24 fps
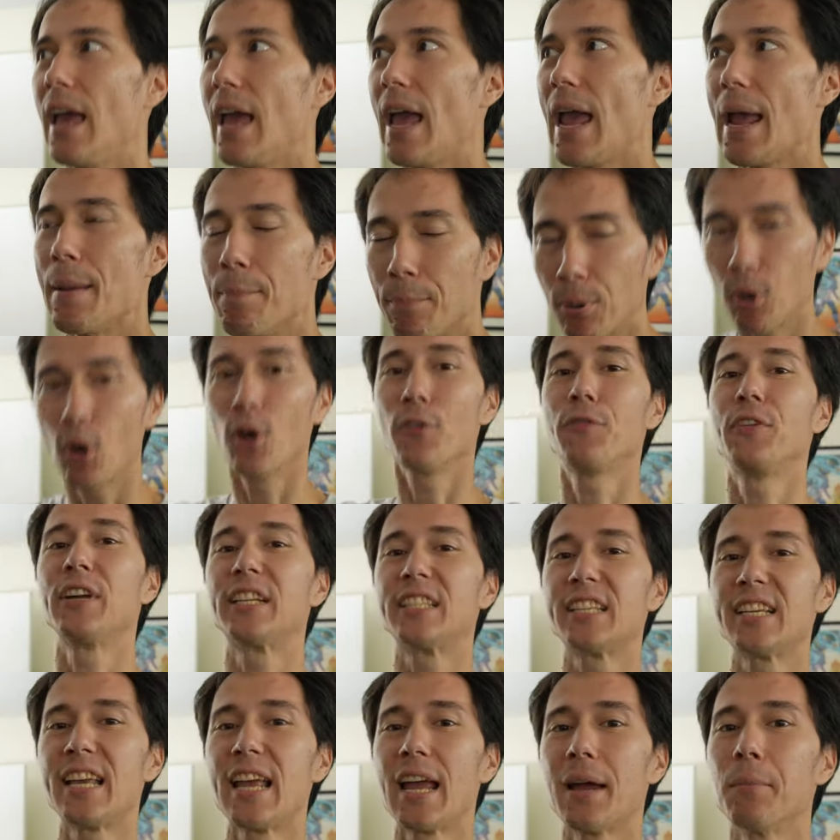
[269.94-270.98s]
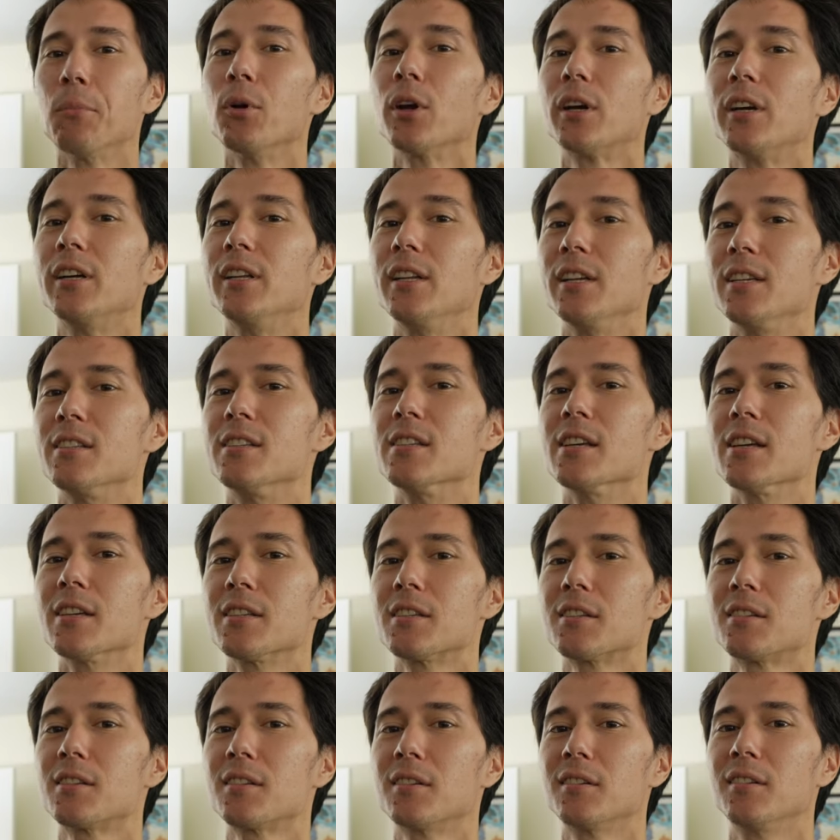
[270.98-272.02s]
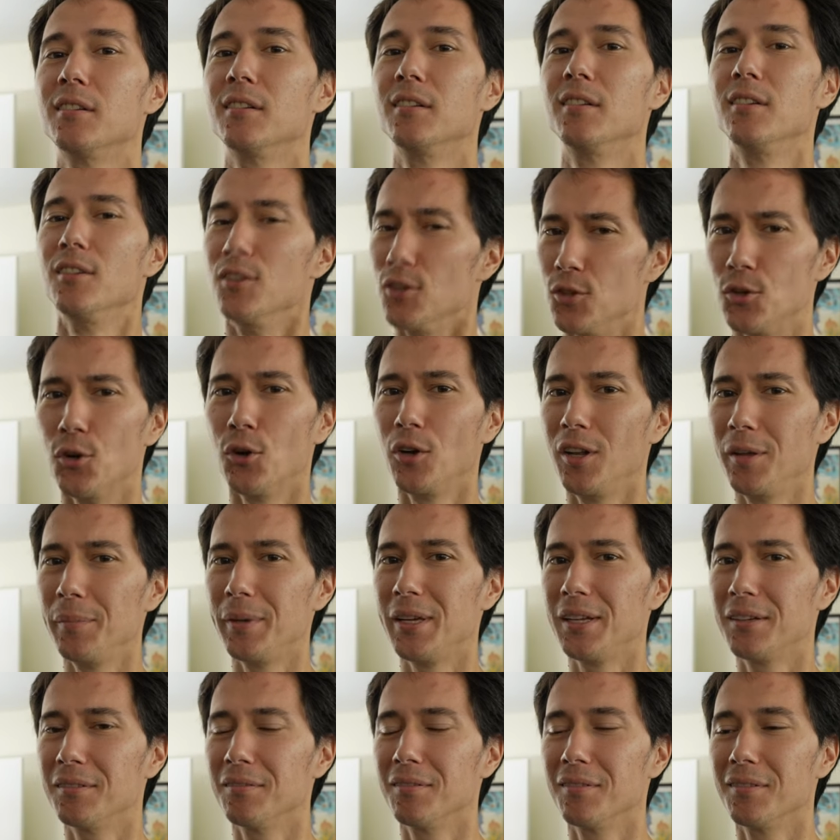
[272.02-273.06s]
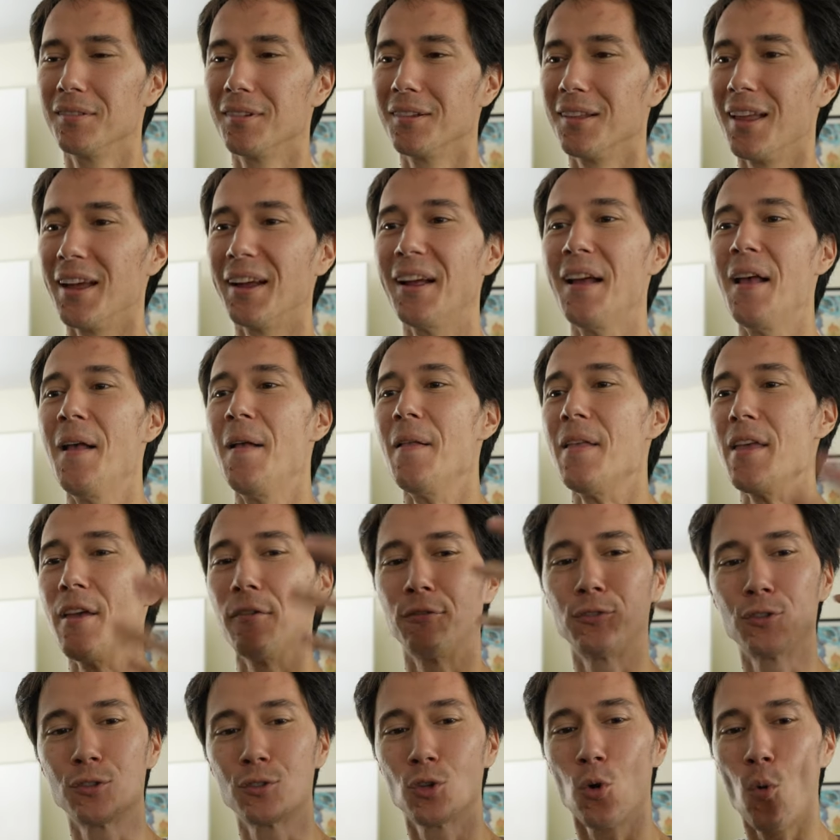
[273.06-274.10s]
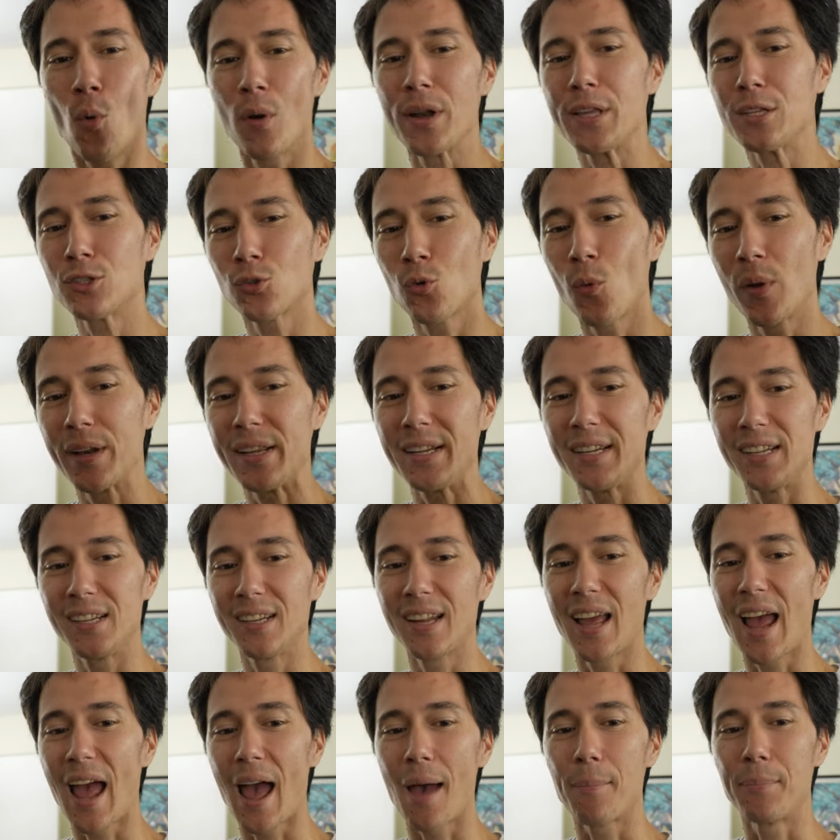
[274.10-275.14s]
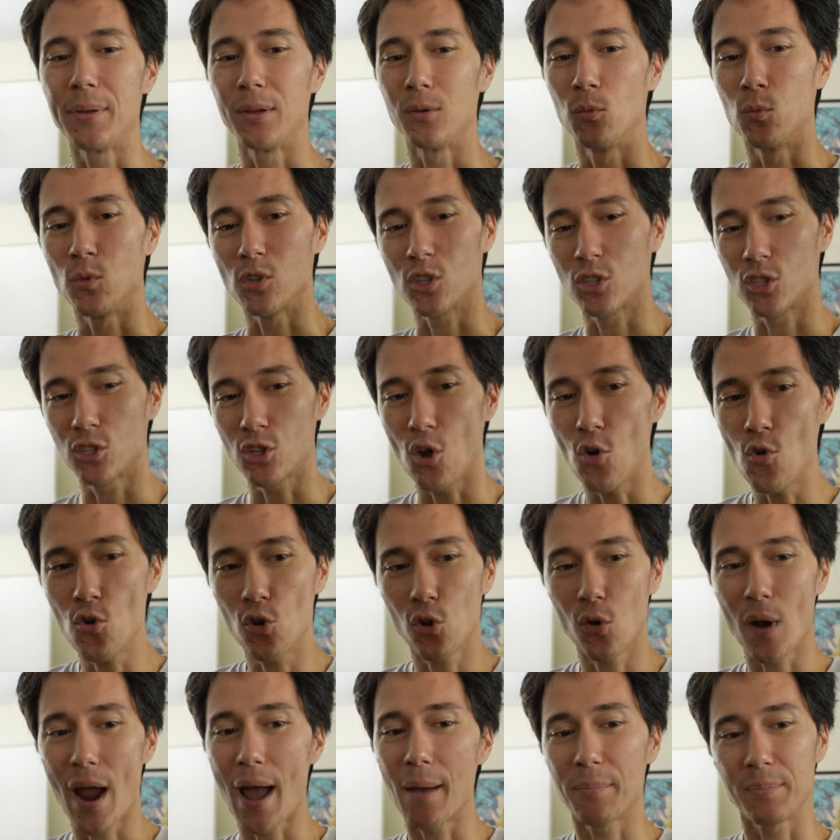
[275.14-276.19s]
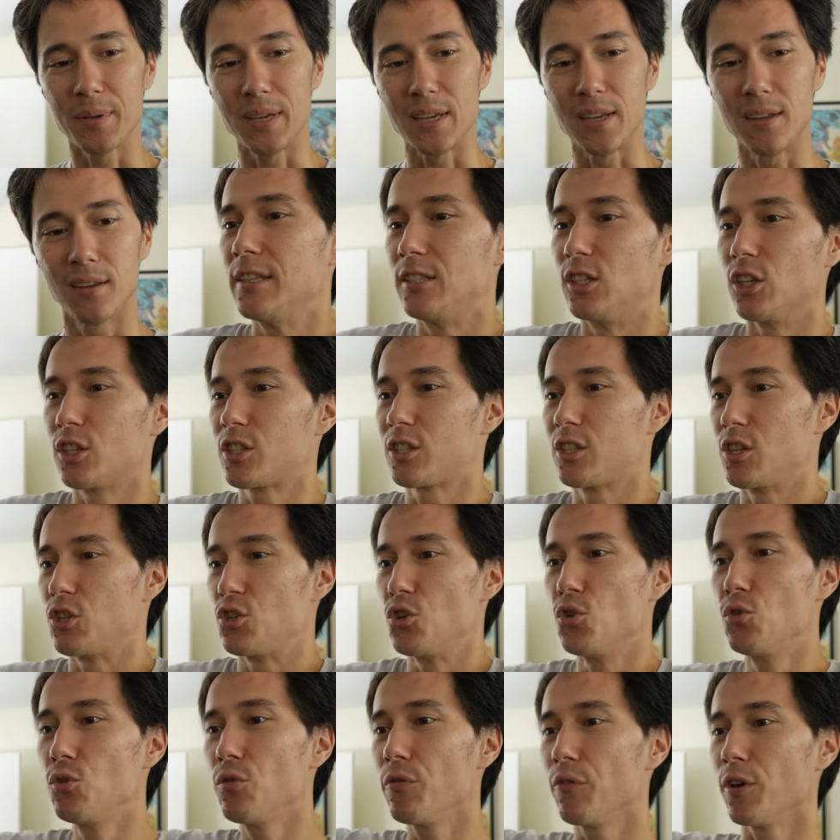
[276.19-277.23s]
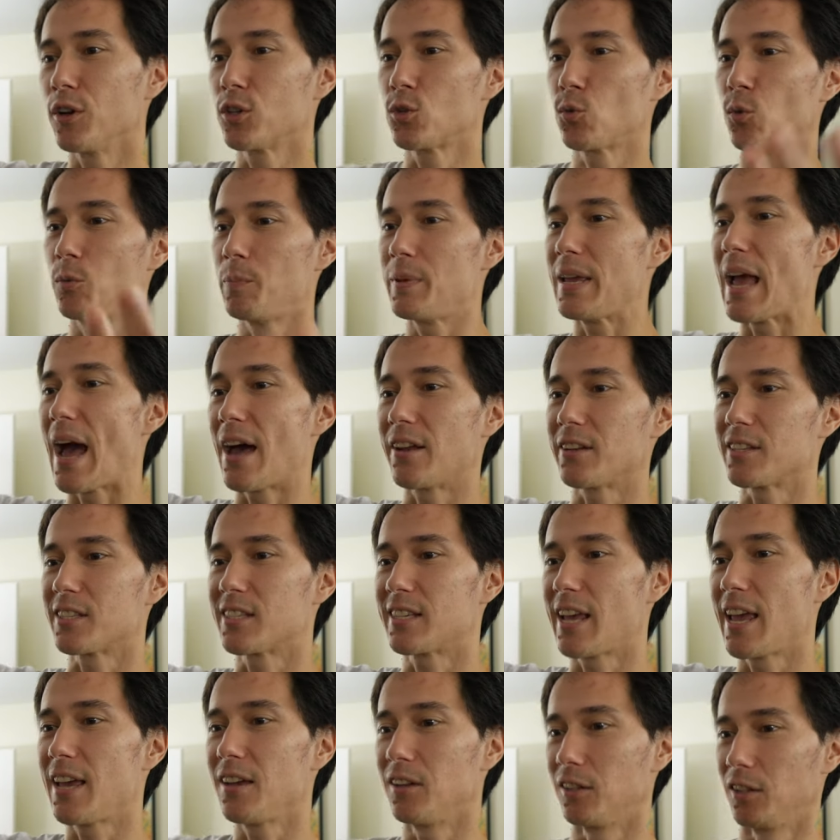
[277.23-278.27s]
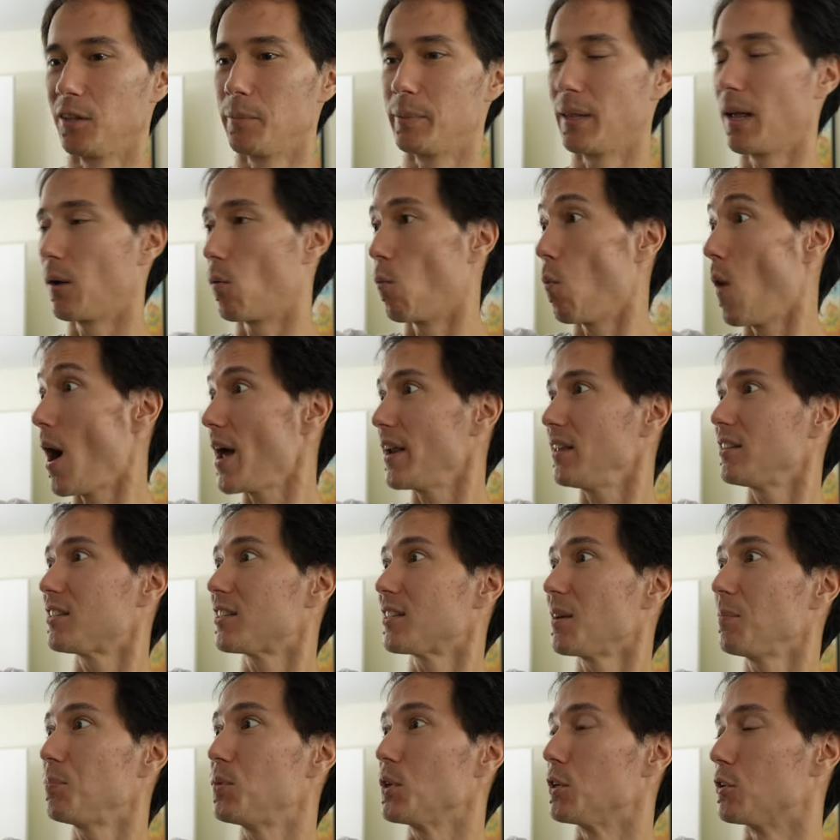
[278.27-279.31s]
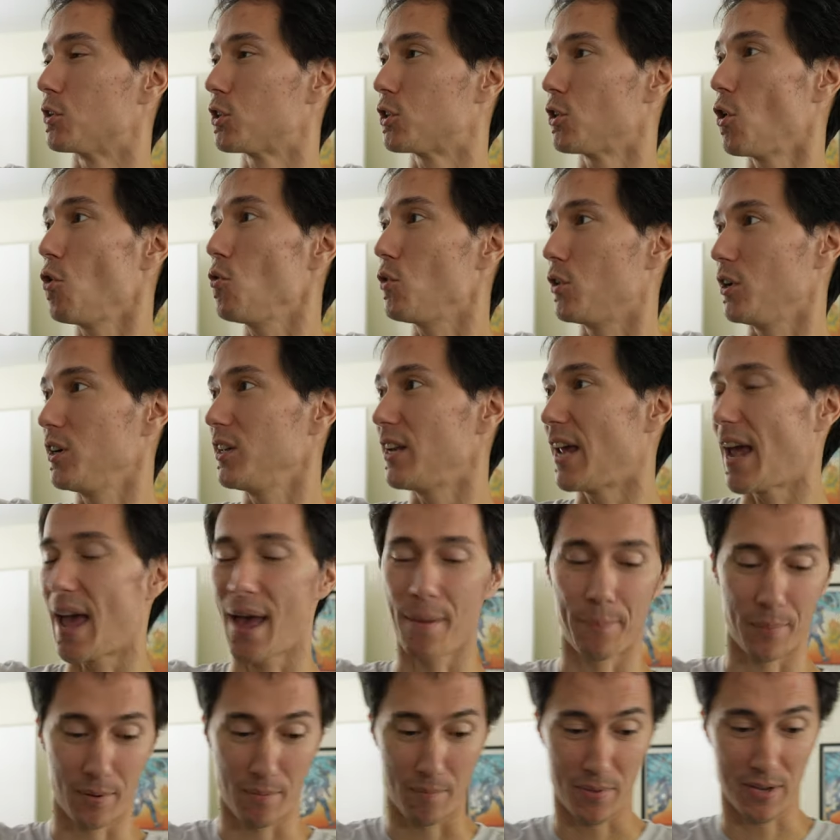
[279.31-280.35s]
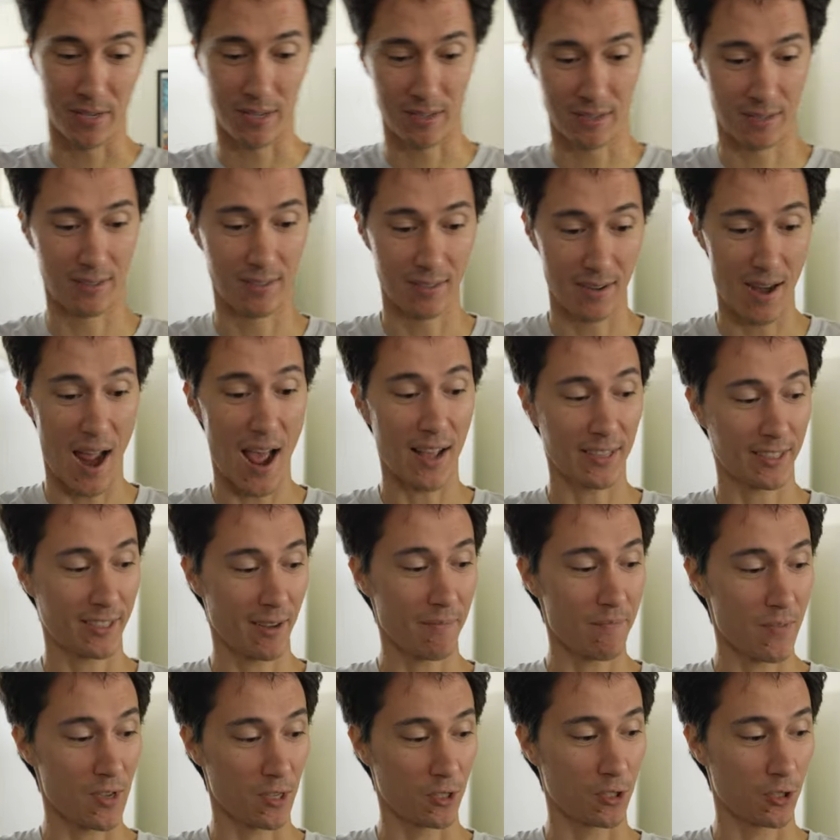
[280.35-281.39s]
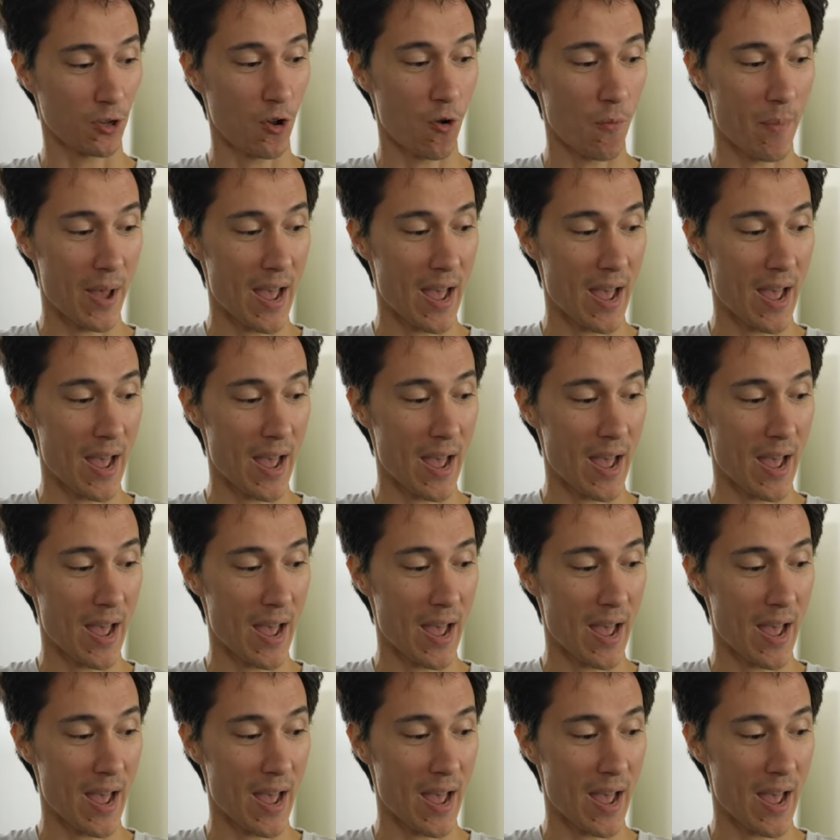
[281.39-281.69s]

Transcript: a perfect camera could exist. You know what I mean? Like, if 2020 didn't happen was so crappy, just the universe would be out of scale. would be like, why did something so good happen but not something so